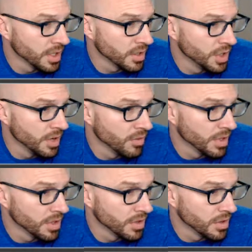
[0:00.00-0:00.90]
J Rich,
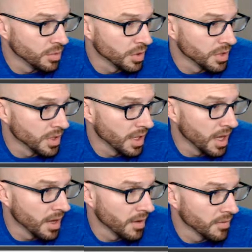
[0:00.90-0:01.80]
the Spurs and
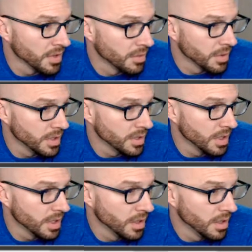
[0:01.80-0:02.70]
Cavs,
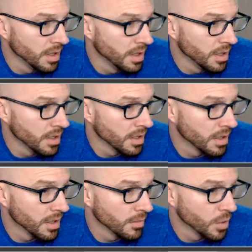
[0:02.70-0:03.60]
PC,
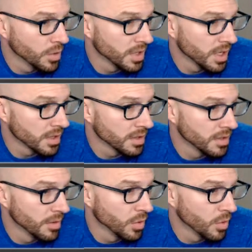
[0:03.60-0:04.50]
Bo Sox,
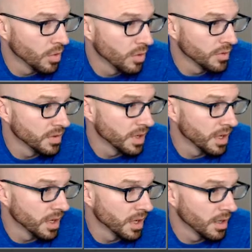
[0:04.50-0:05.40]
Timberwolves,
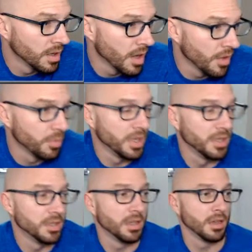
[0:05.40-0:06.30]
and another
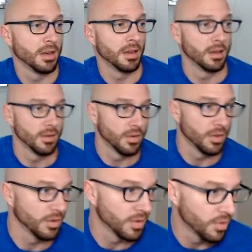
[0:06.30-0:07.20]
PC, the
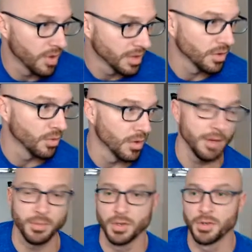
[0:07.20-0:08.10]
Toronto
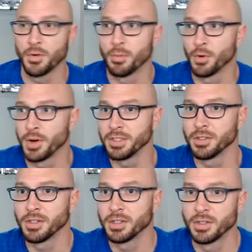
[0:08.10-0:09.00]
Raptors for
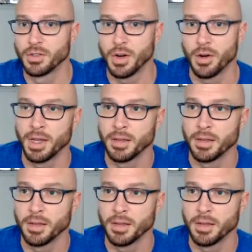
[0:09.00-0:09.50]
Breezers. Trade away.